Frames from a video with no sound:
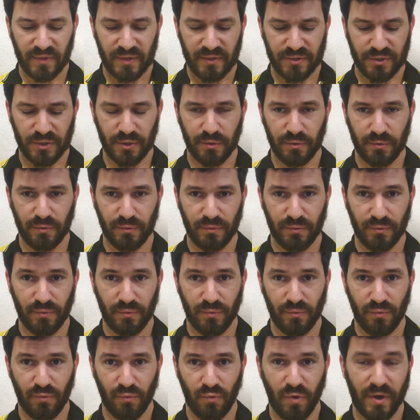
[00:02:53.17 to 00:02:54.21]
So
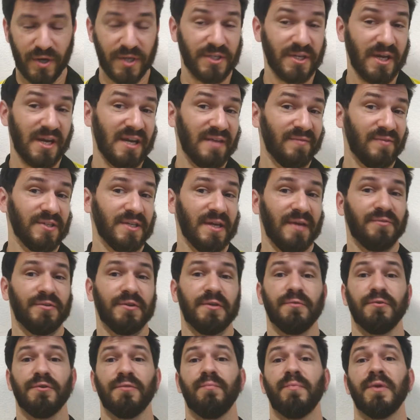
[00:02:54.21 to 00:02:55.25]
what does any of this have to
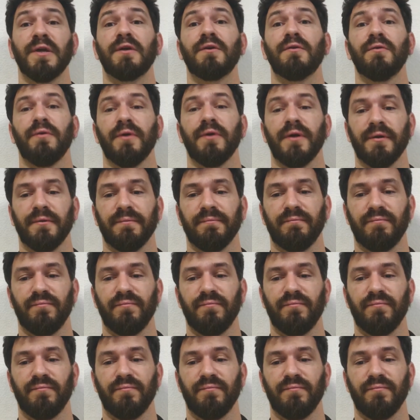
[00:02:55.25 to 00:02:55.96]
do with Bitcoin?